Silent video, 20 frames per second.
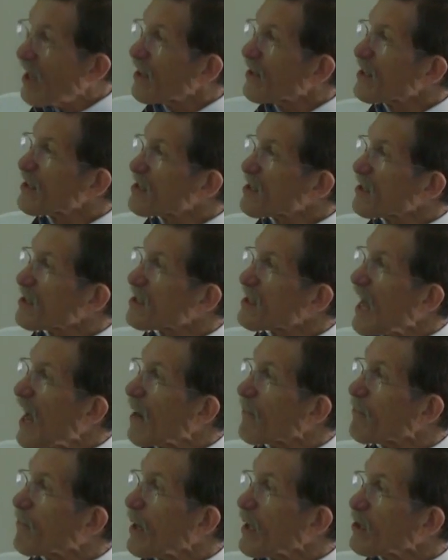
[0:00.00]
This is
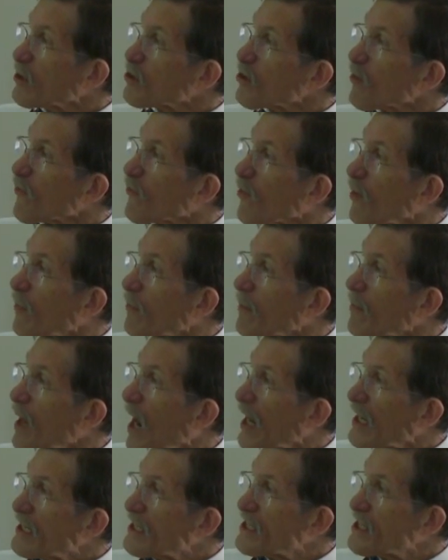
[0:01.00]
that picture from
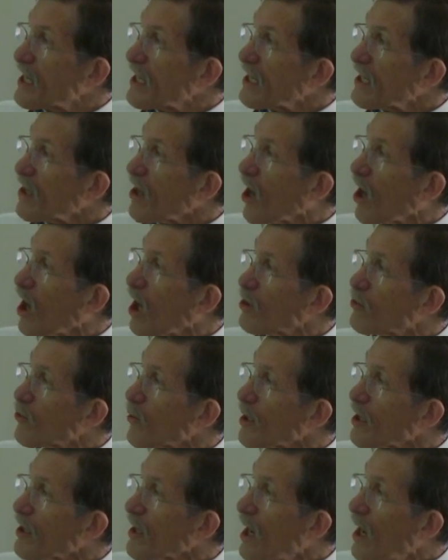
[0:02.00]

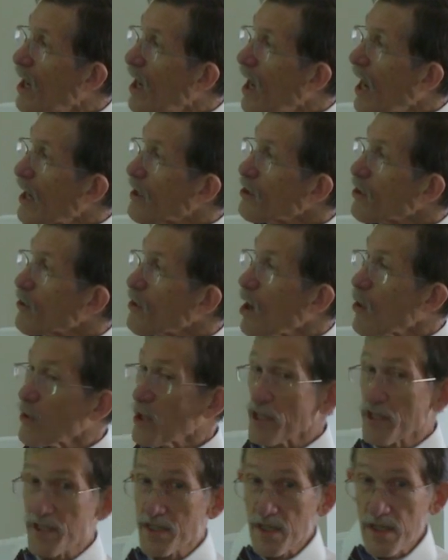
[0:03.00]
1900, and you
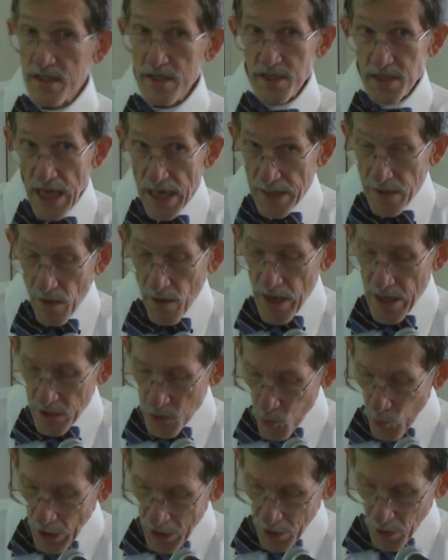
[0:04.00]
notice stained
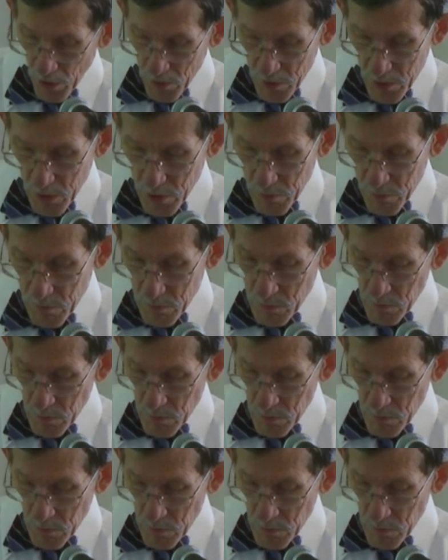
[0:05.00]
glass windows.